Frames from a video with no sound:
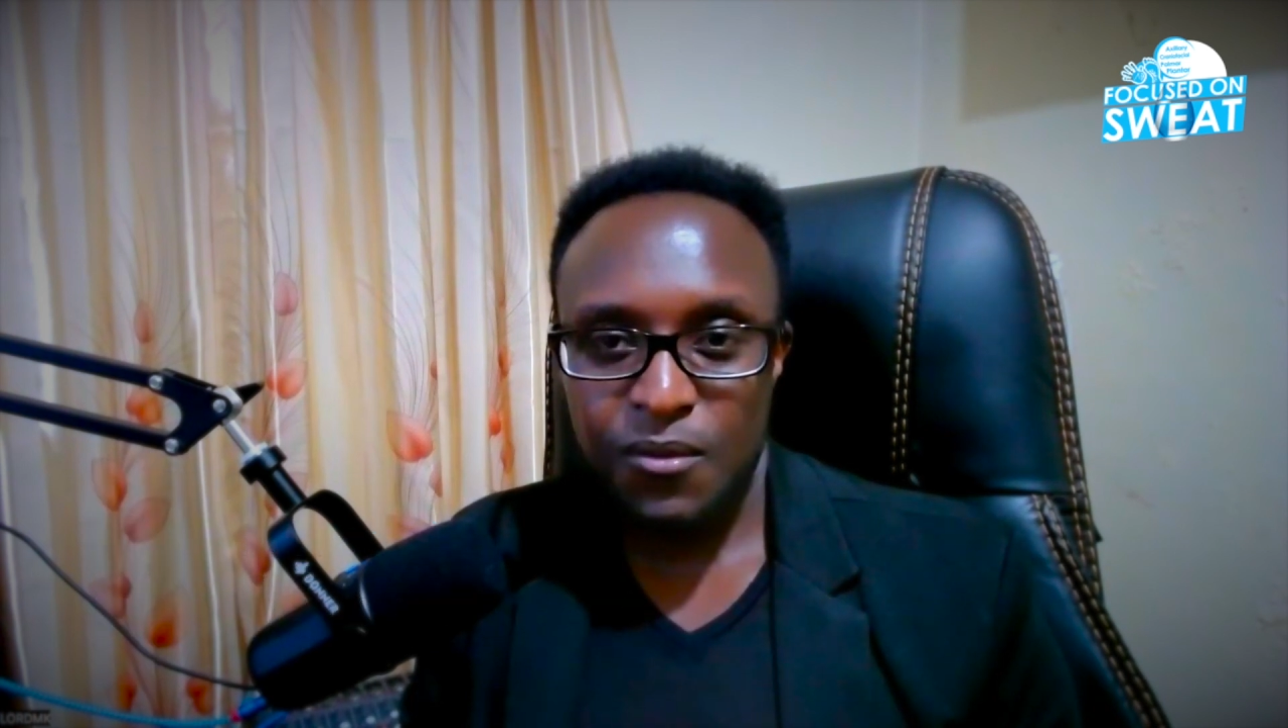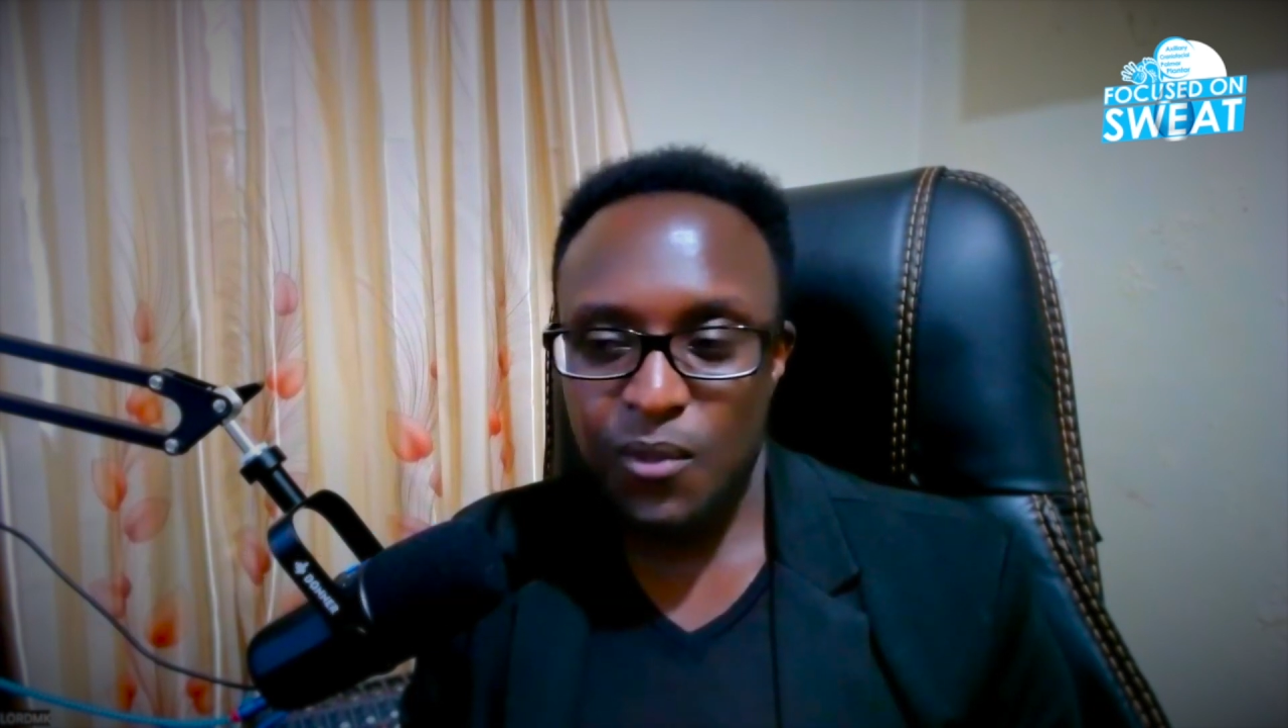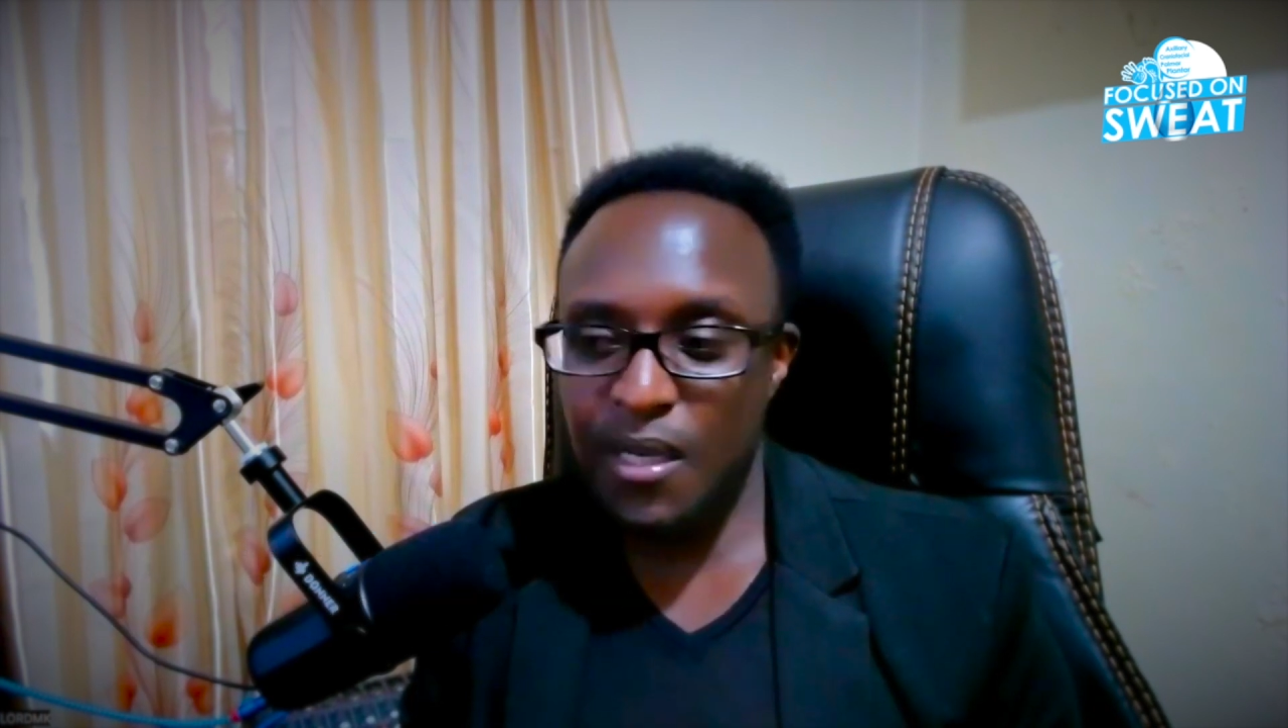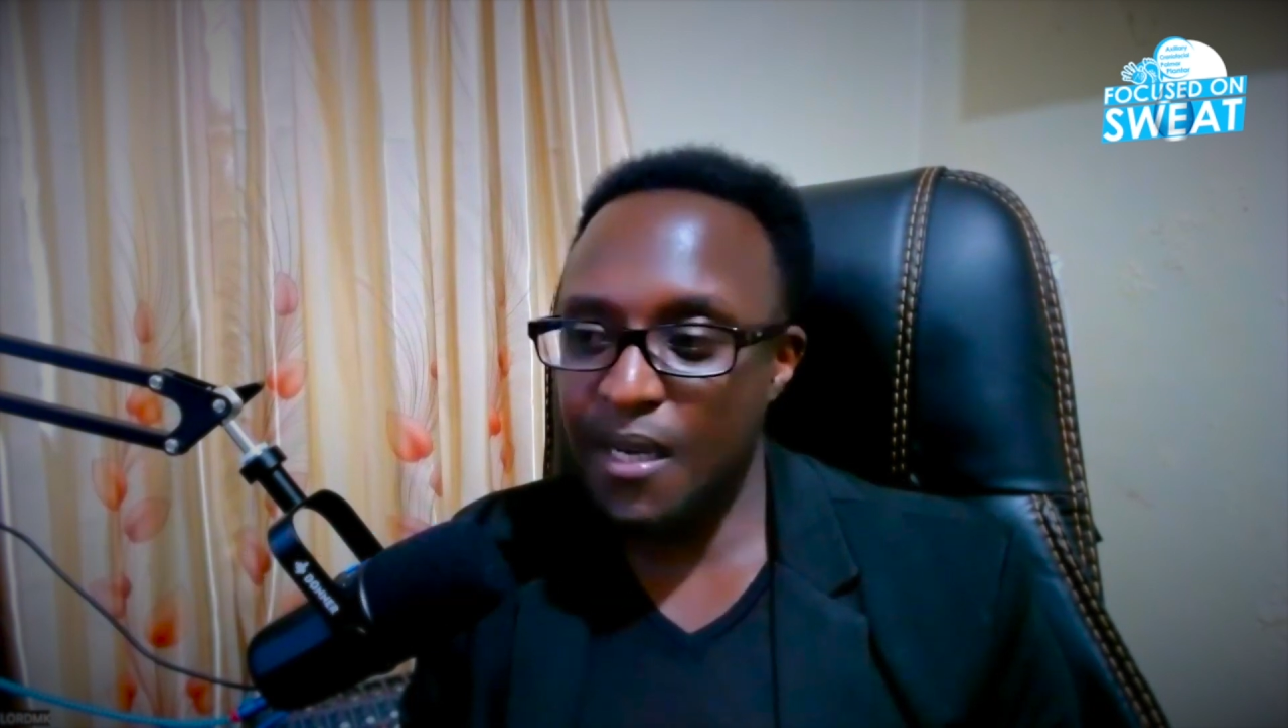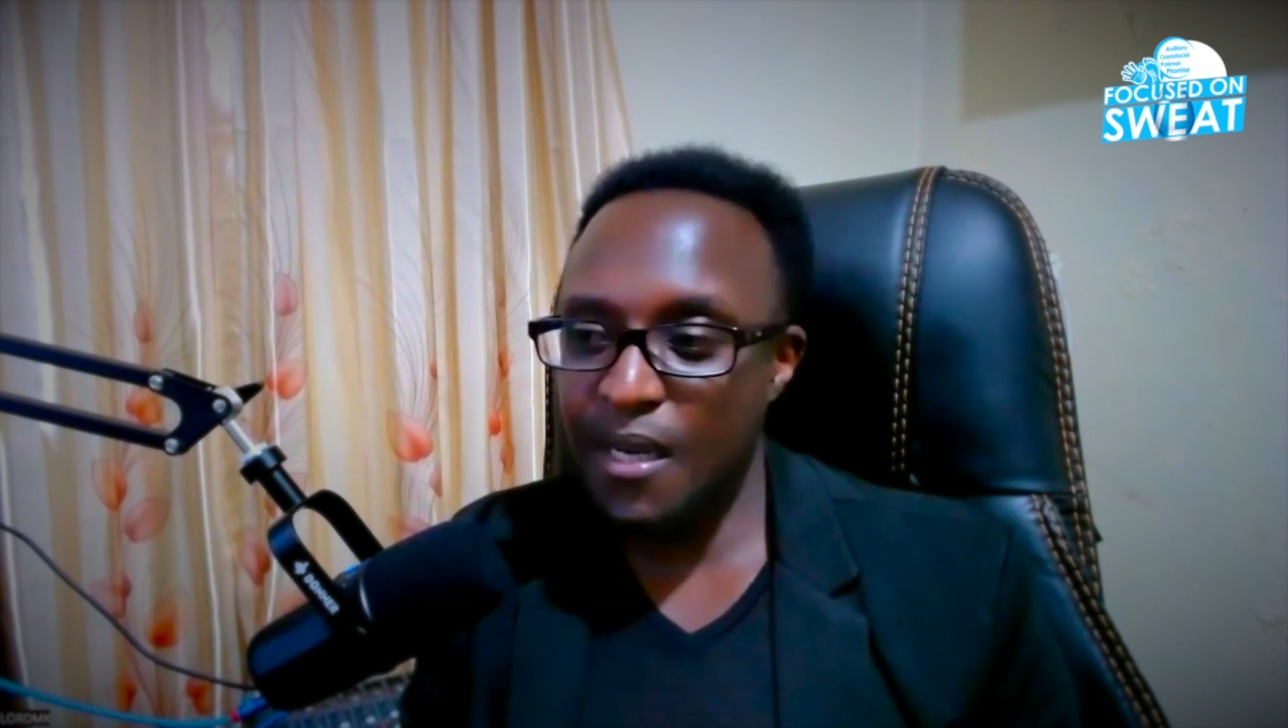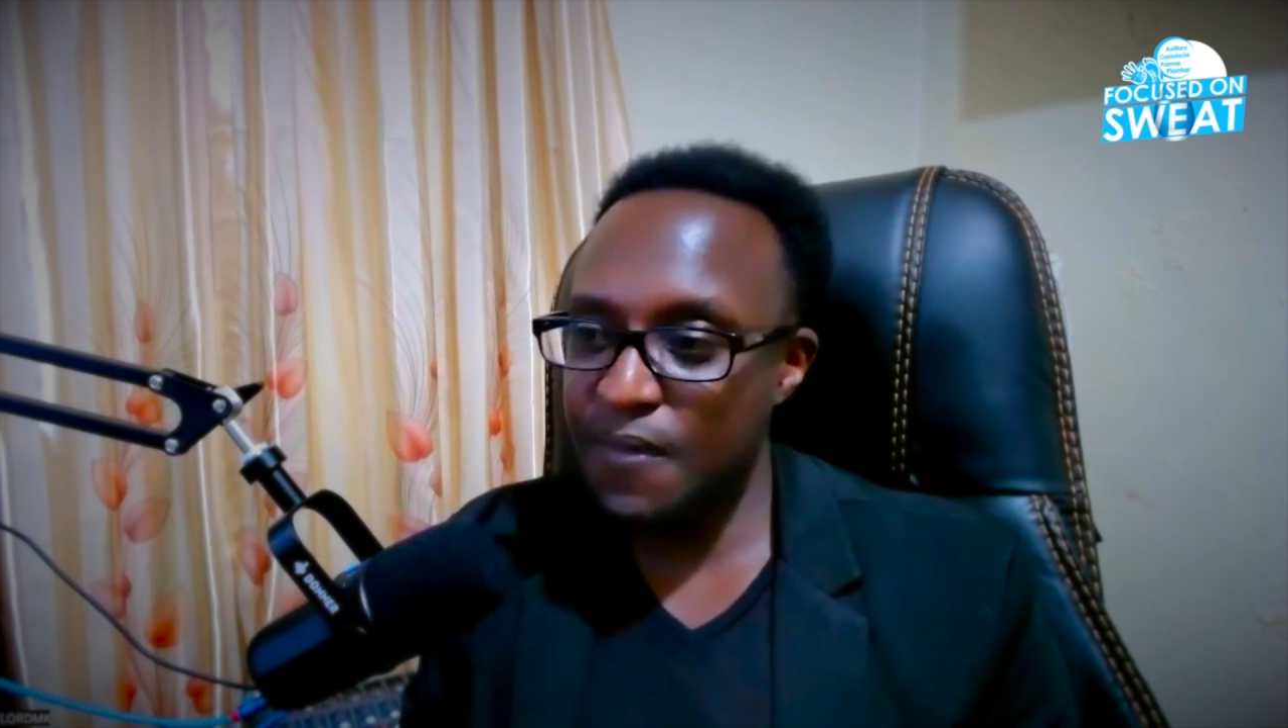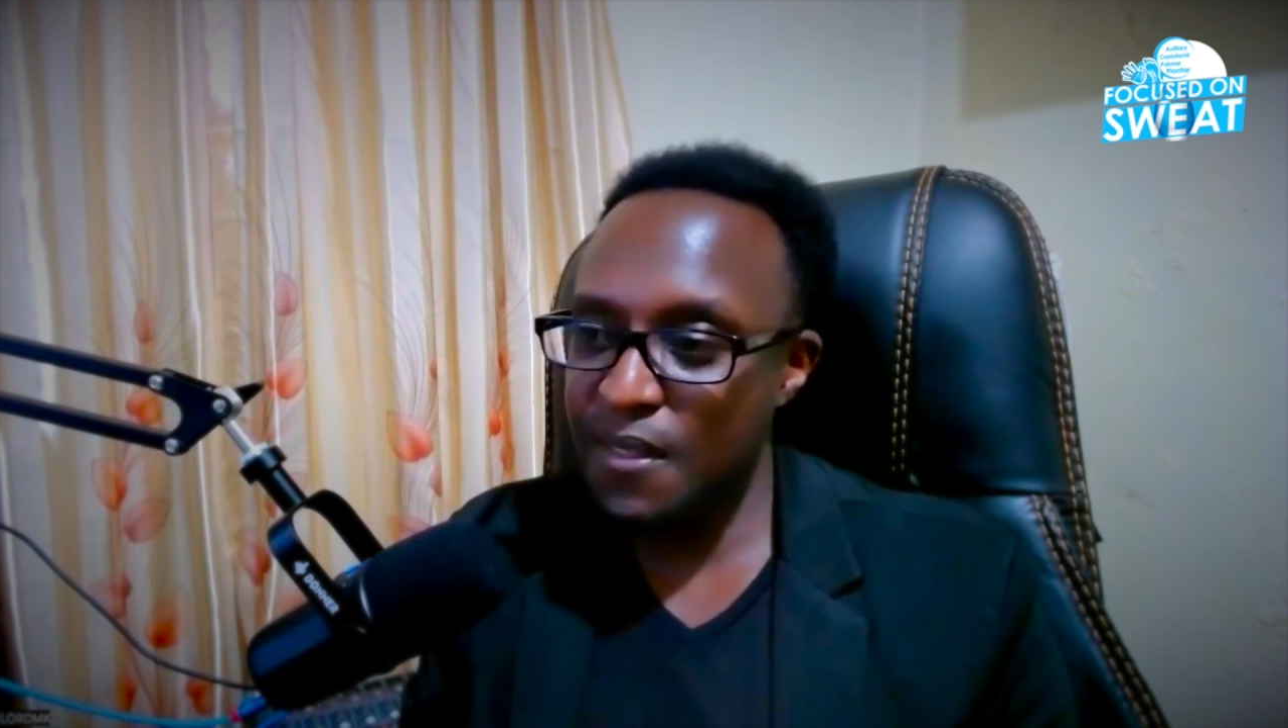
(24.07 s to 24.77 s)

We have